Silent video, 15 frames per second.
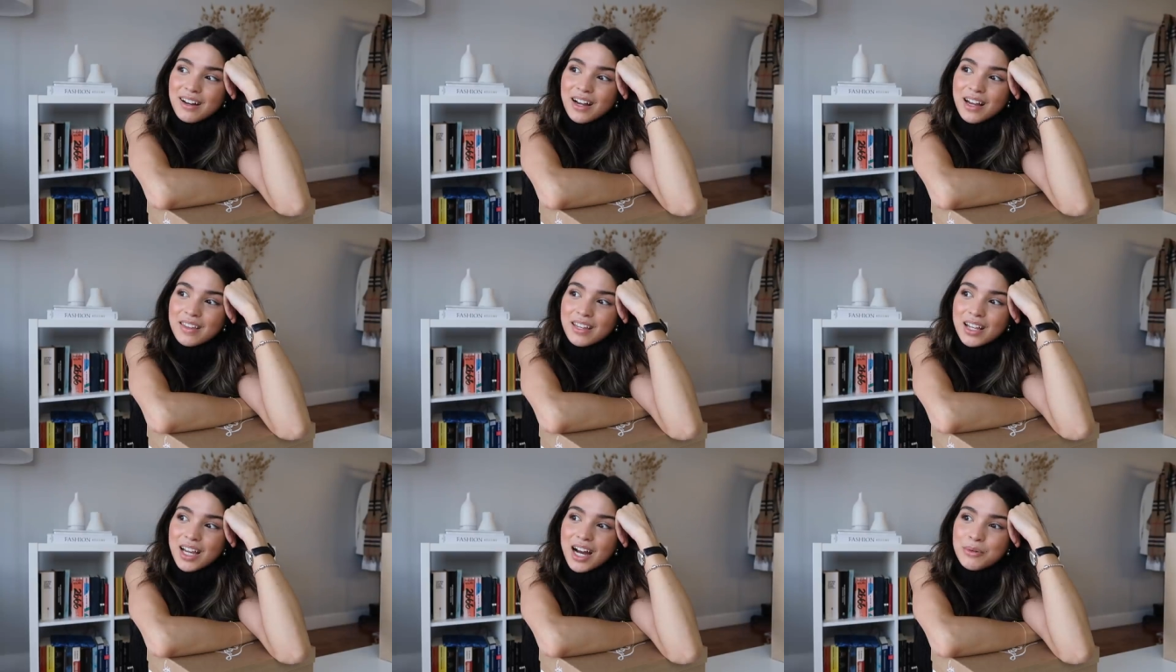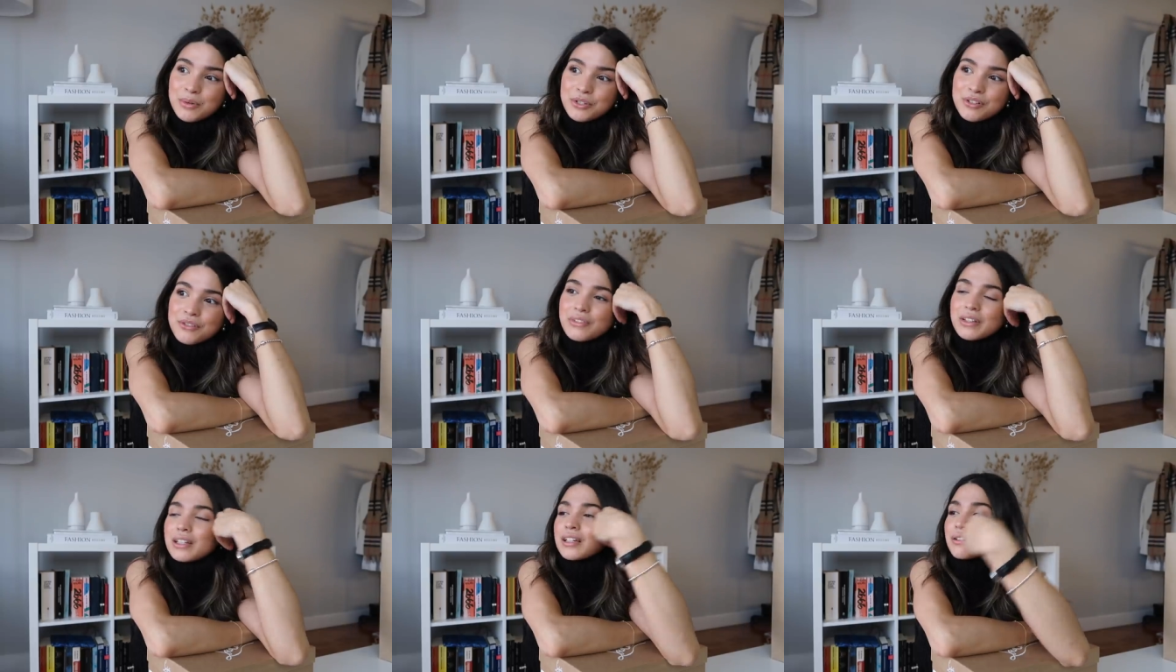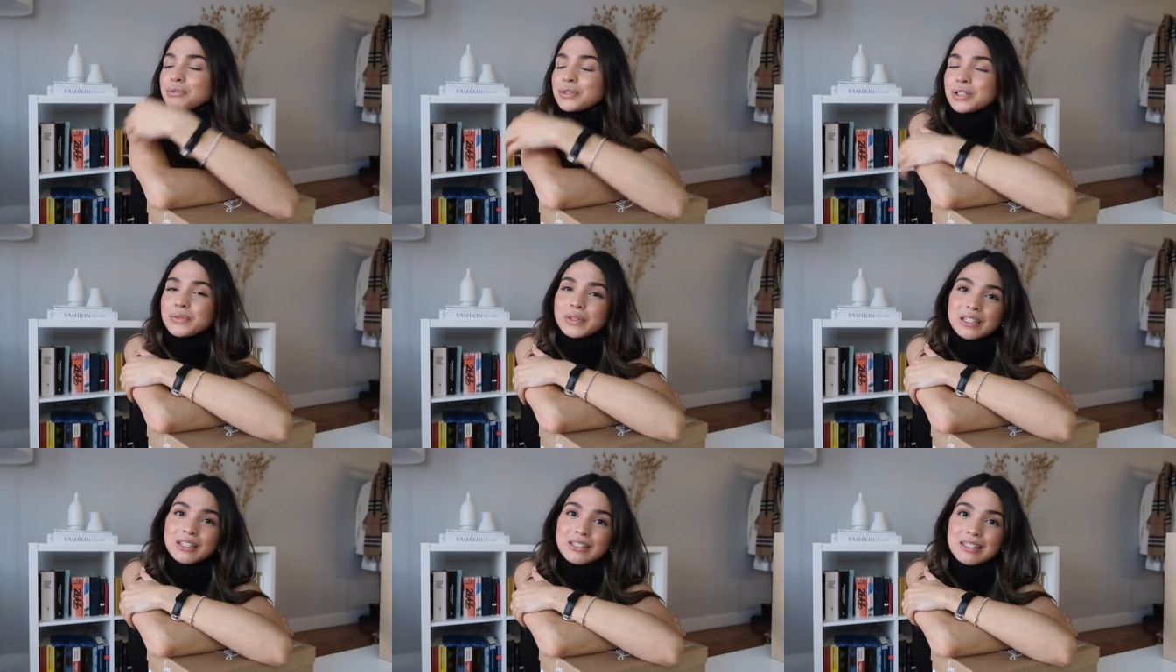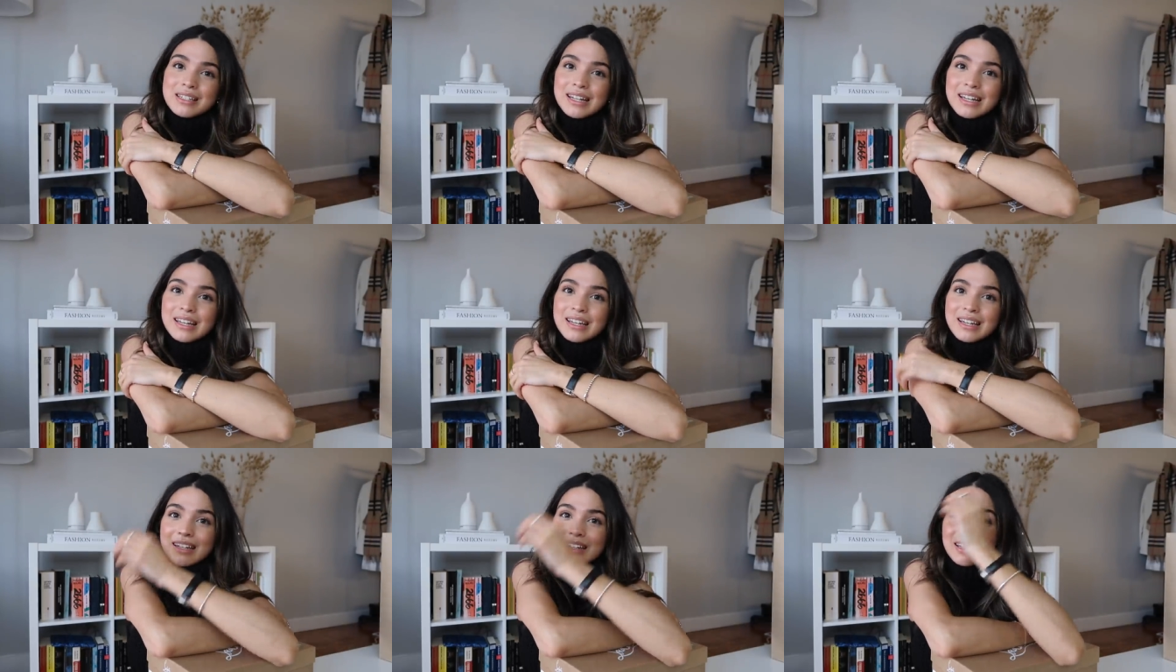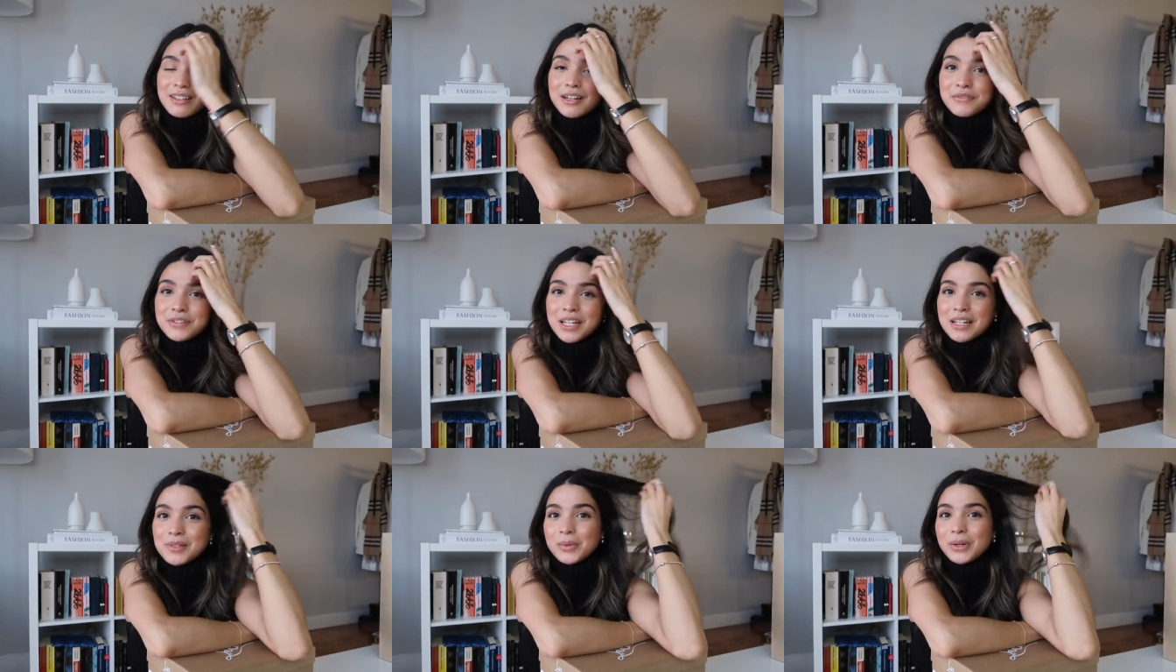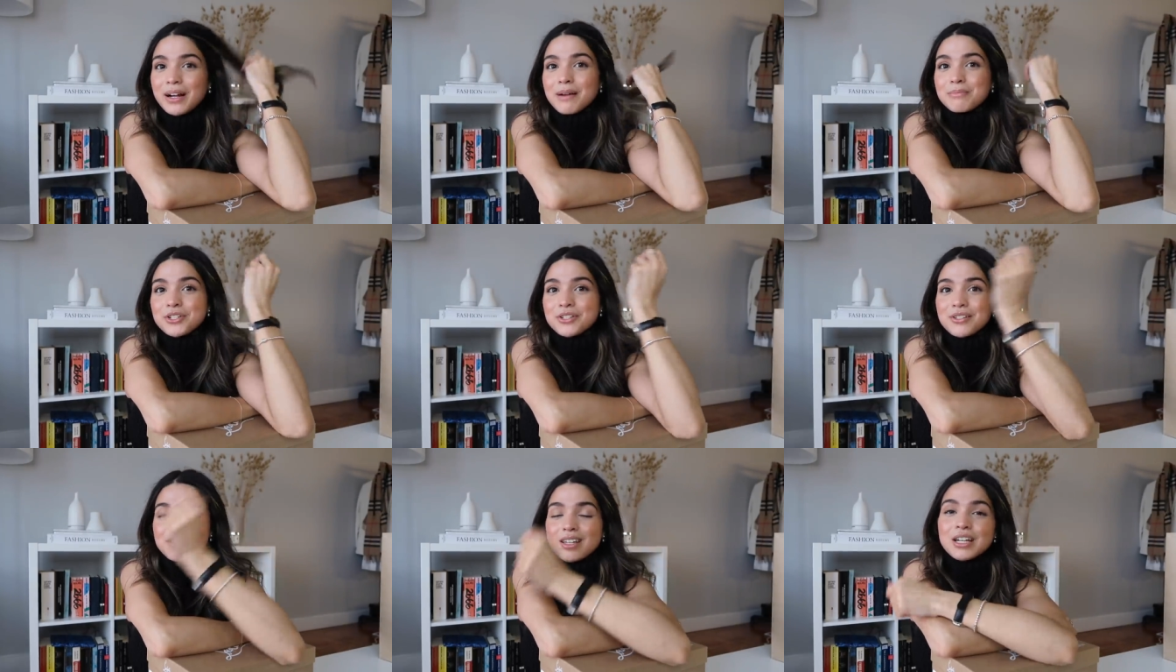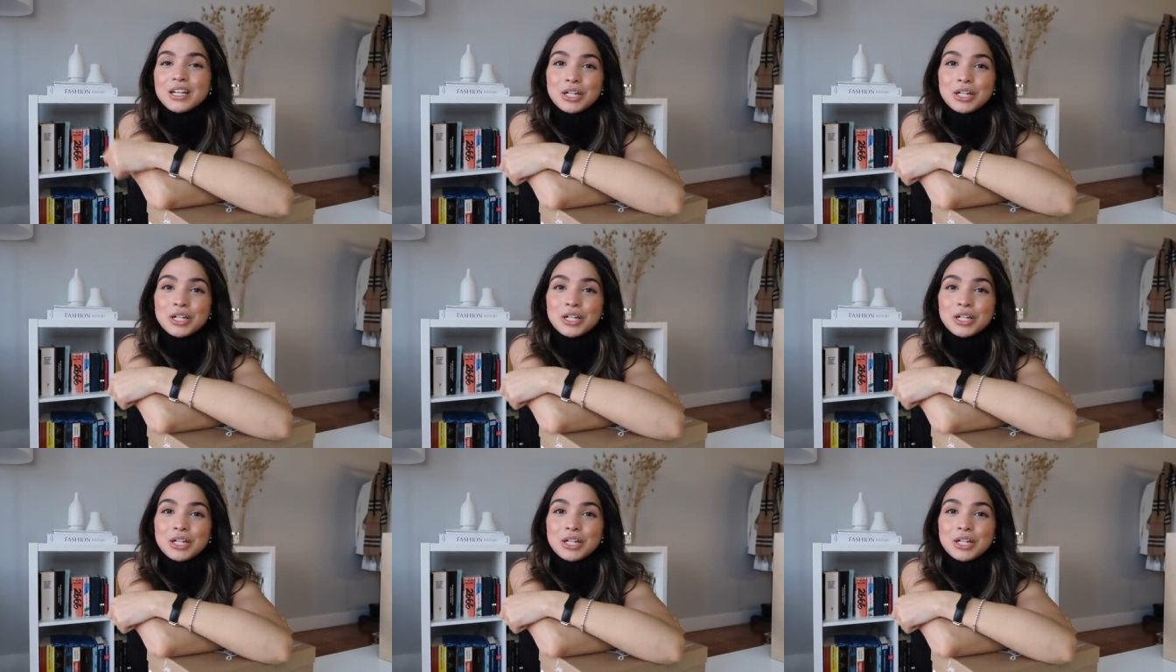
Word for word: I think I was just feeling really, really good today, and I love days where I'm just